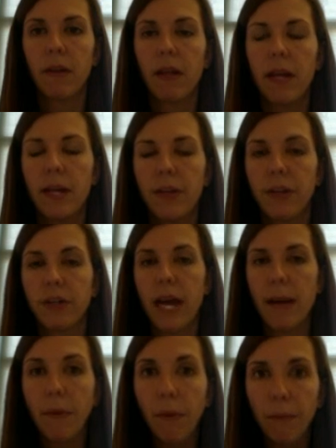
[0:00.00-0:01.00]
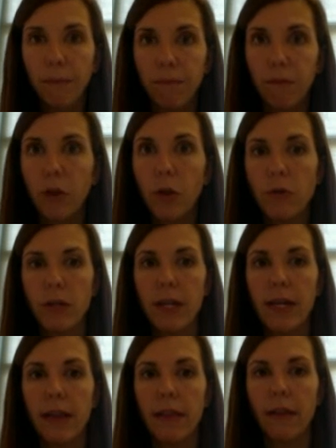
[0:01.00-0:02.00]
in your table
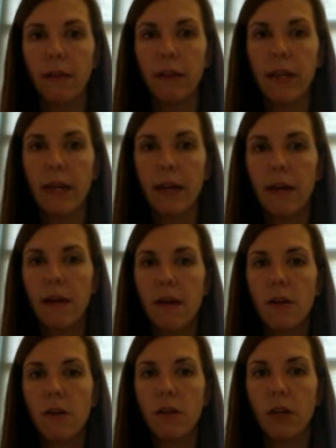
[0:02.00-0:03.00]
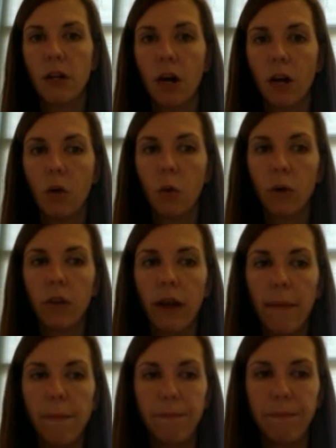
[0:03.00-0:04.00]
using the link to the Concord Lab.